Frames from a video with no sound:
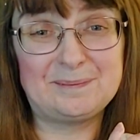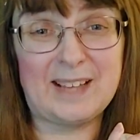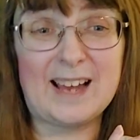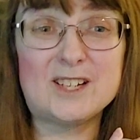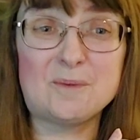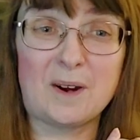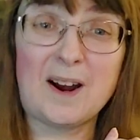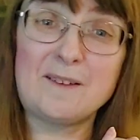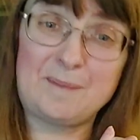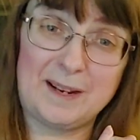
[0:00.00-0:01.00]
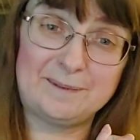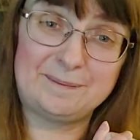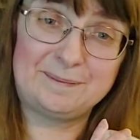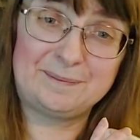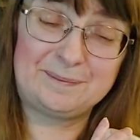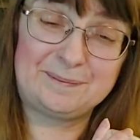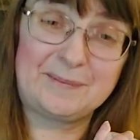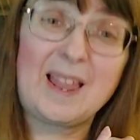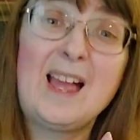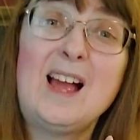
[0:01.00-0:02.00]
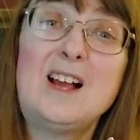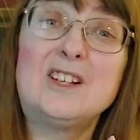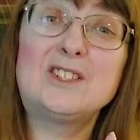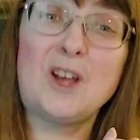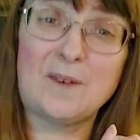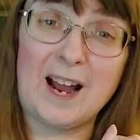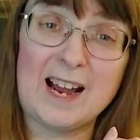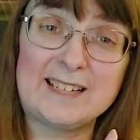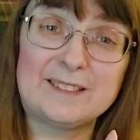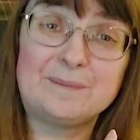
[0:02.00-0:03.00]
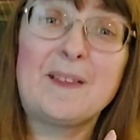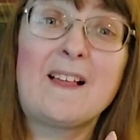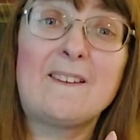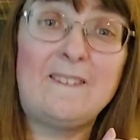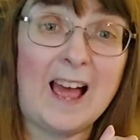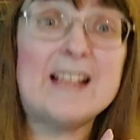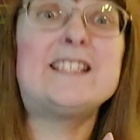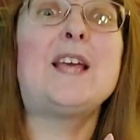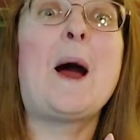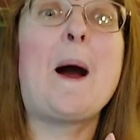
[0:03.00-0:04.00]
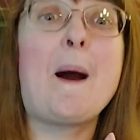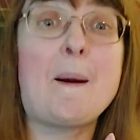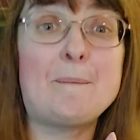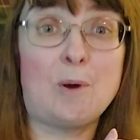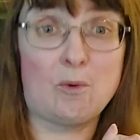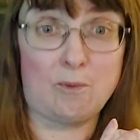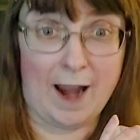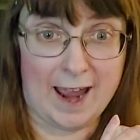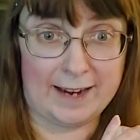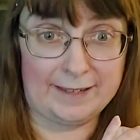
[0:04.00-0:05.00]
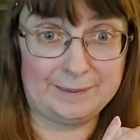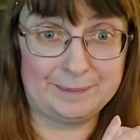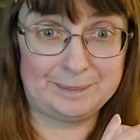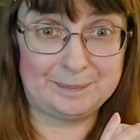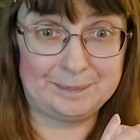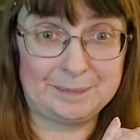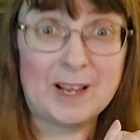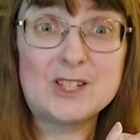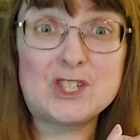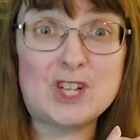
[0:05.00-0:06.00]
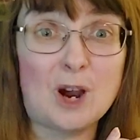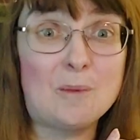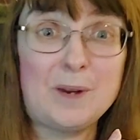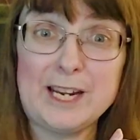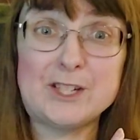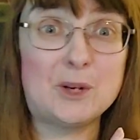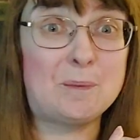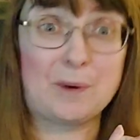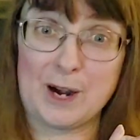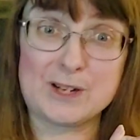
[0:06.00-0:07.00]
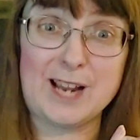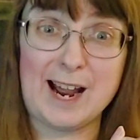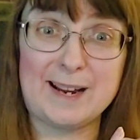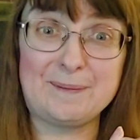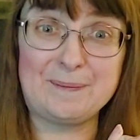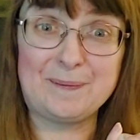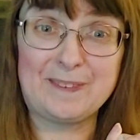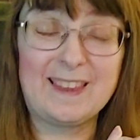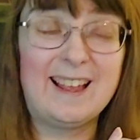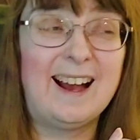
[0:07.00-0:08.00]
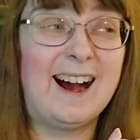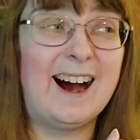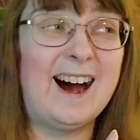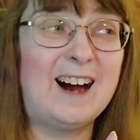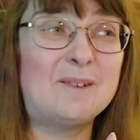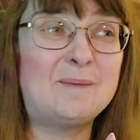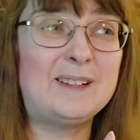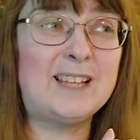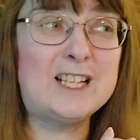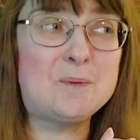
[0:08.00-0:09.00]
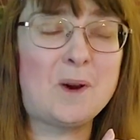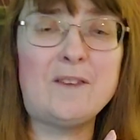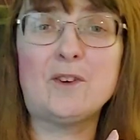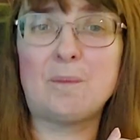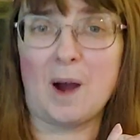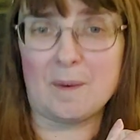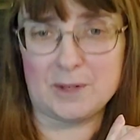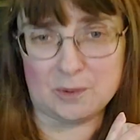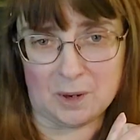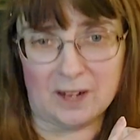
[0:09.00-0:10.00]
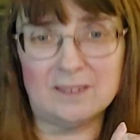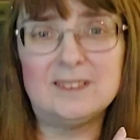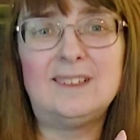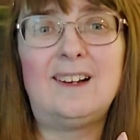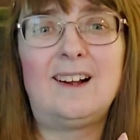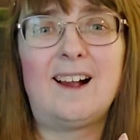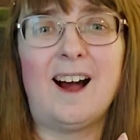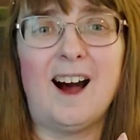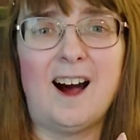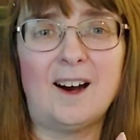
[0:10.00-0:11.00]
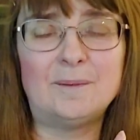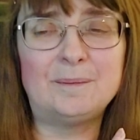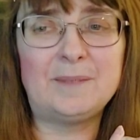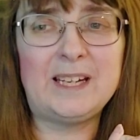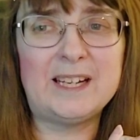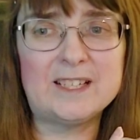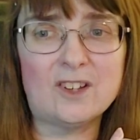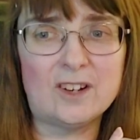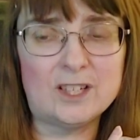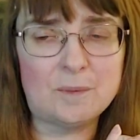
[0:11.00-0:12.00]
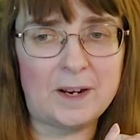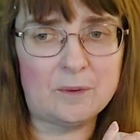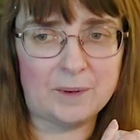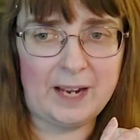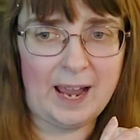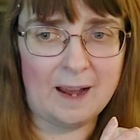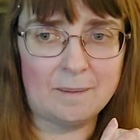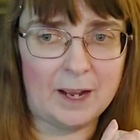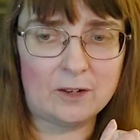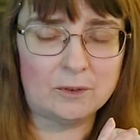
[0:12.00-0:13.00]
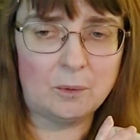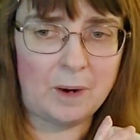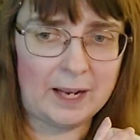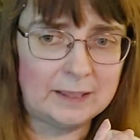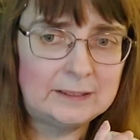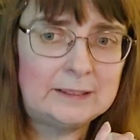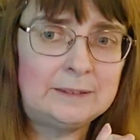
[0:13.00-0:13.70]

that is where i've been so guys let's pray shall we do prayer time um let's pray for bob as well um, he is on his way to rehab. I don't know when,